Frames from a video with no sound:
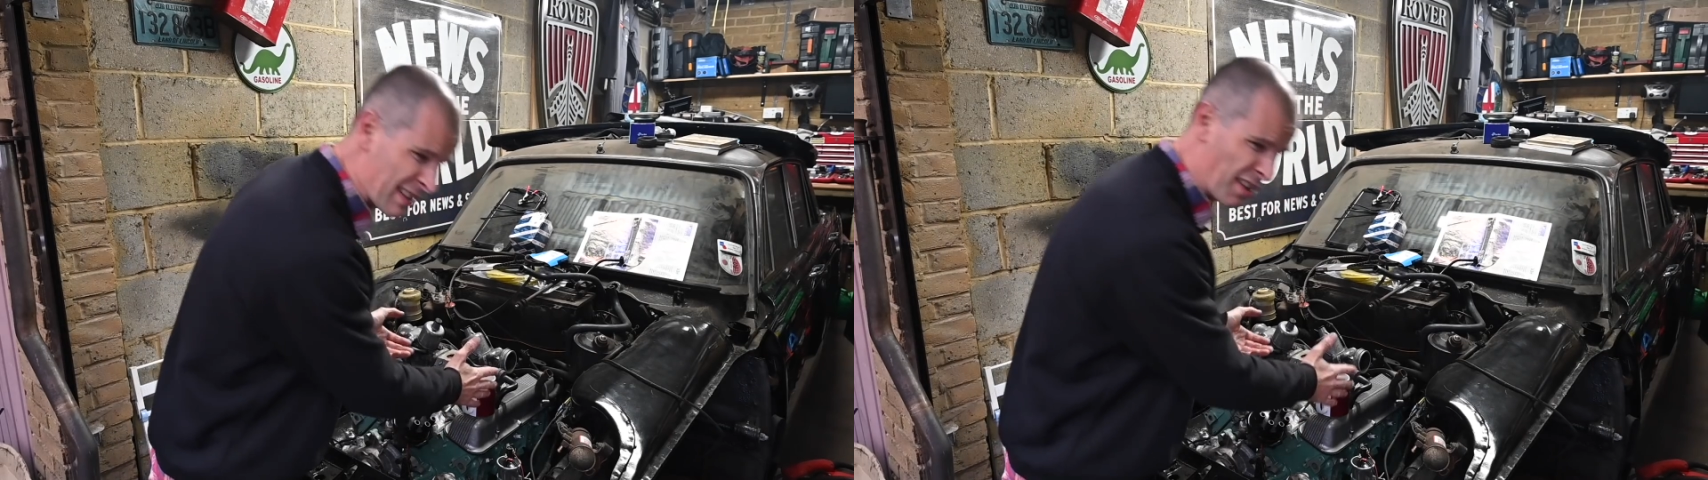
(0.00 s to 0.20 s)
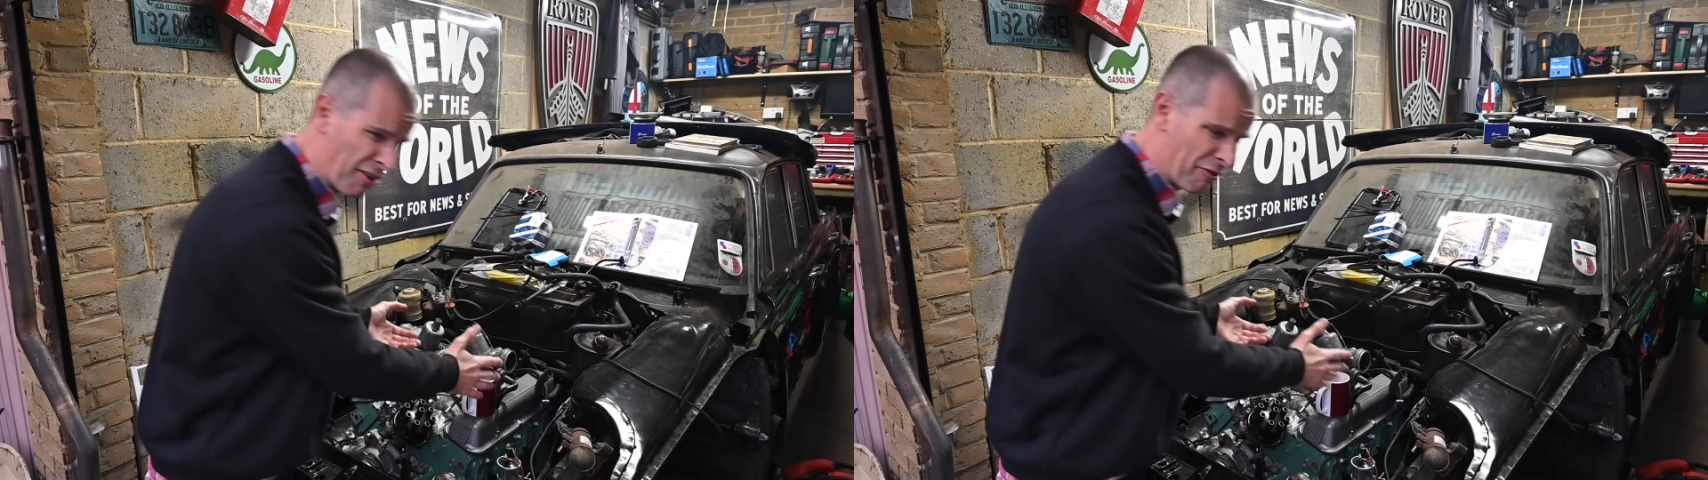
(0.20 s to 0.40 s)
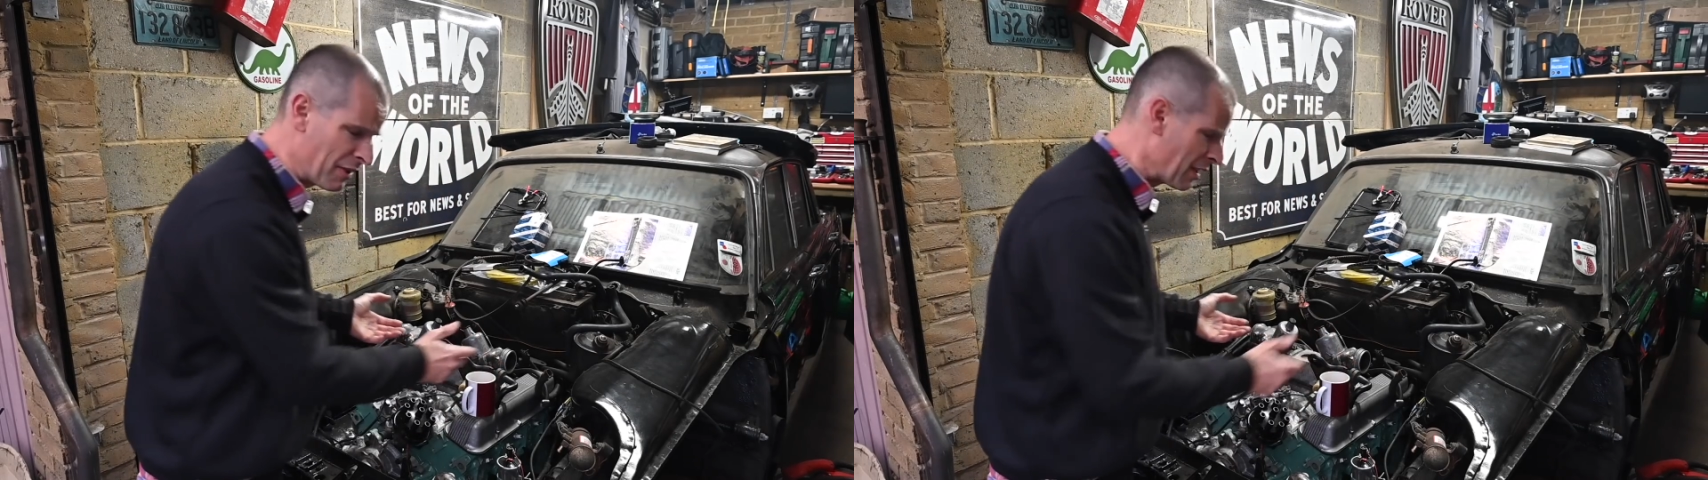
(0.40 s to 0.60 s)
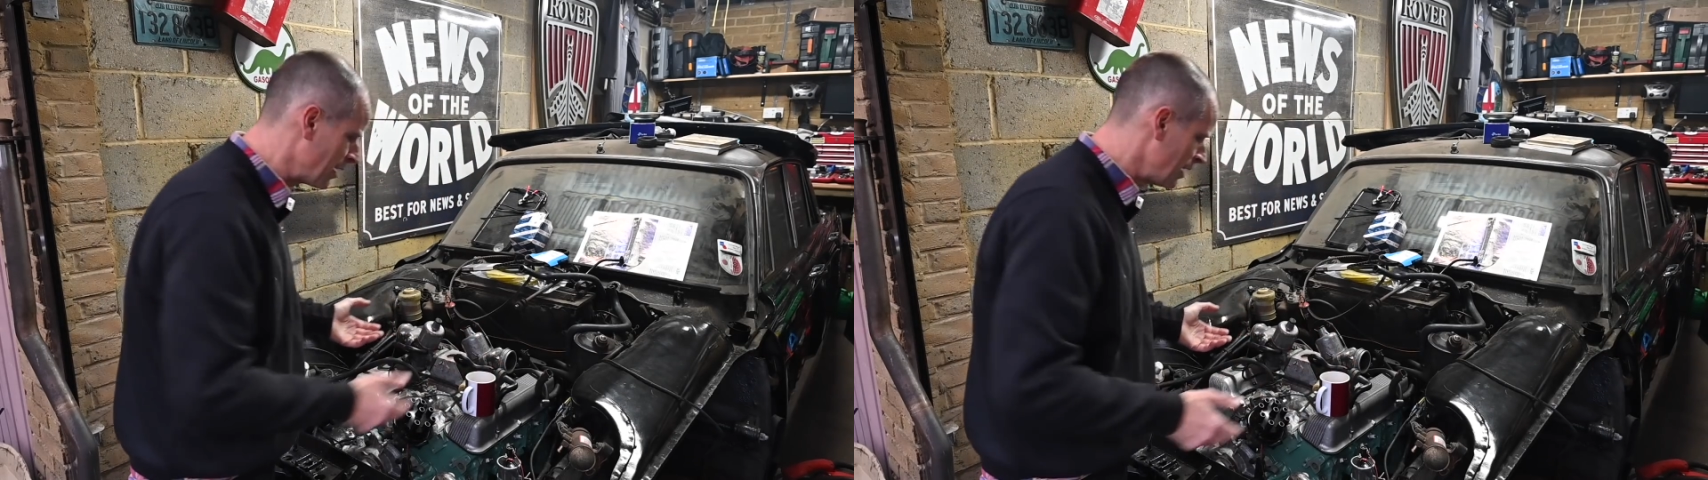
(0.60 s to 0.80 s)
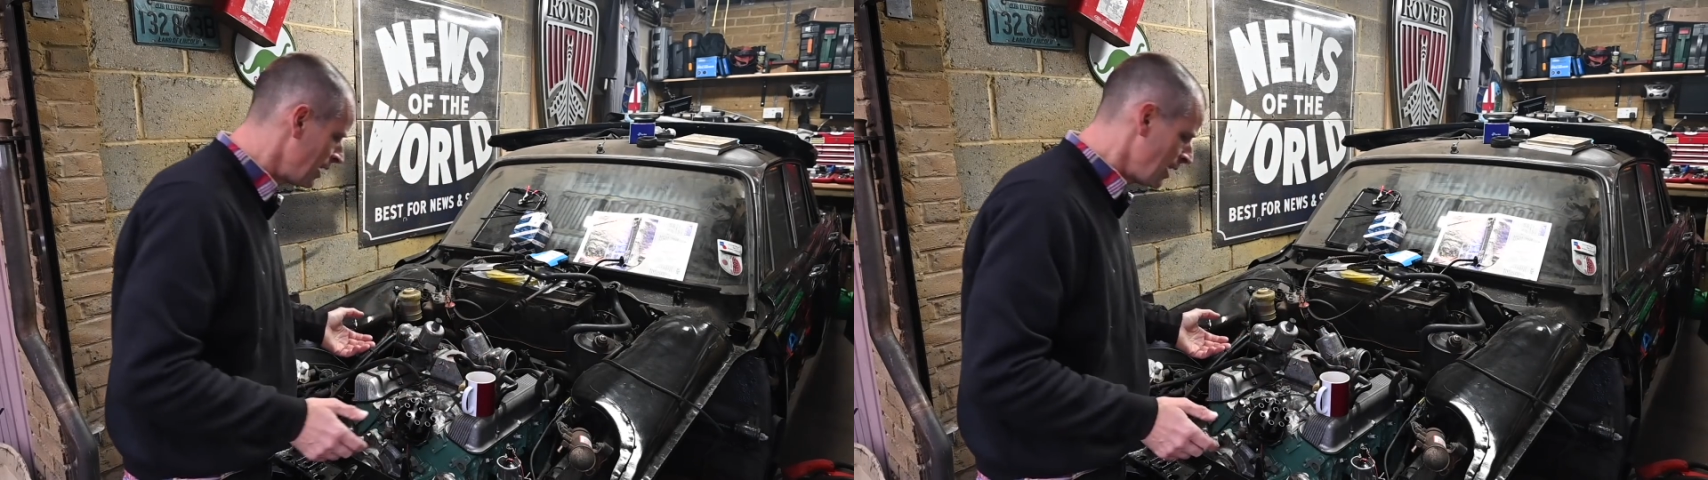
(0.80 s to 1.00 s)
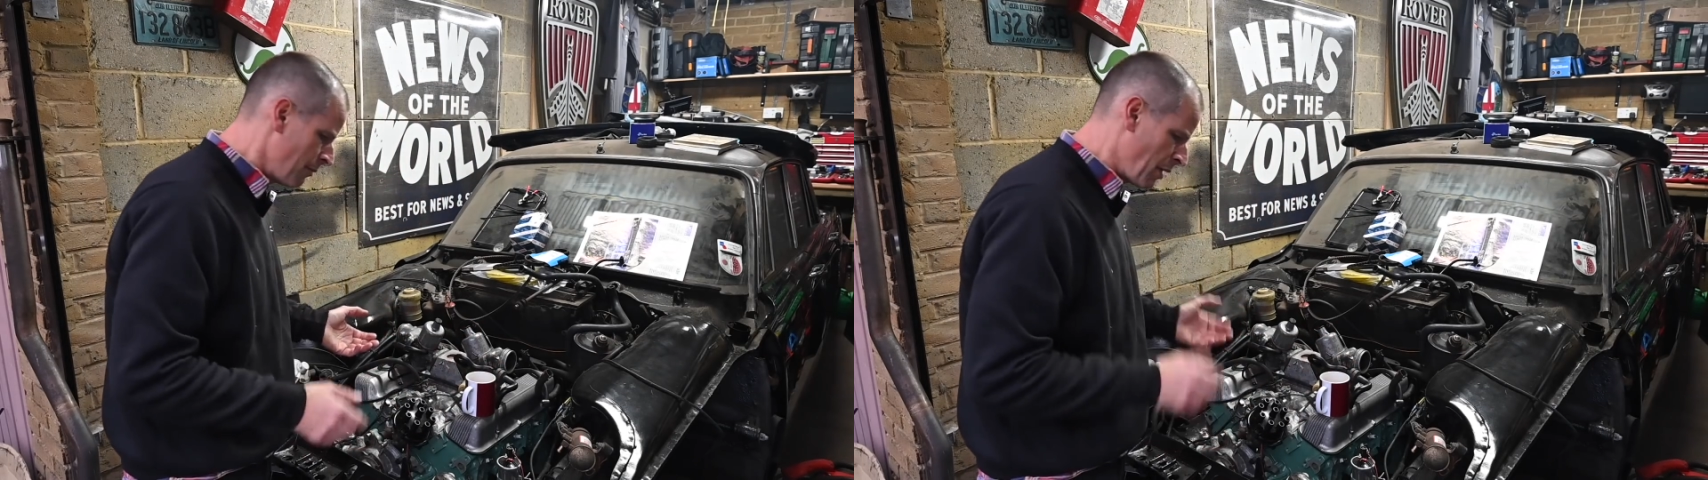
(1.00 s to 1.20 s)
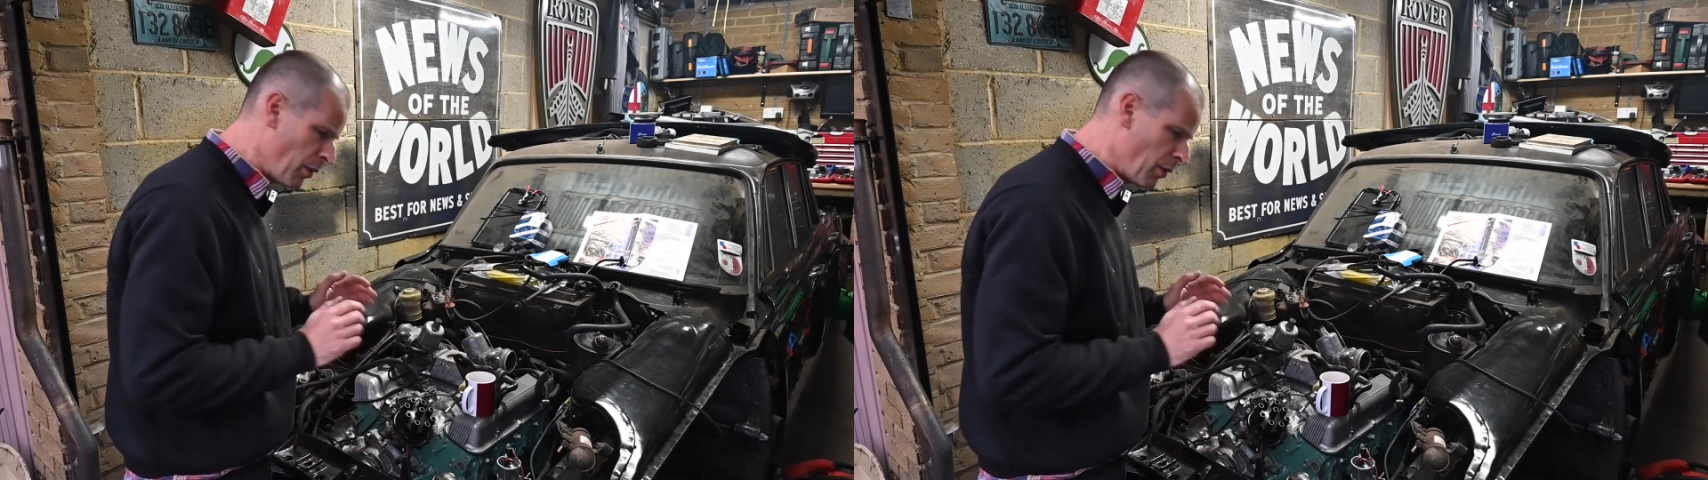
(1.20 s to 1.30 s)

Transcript: a tight fit. They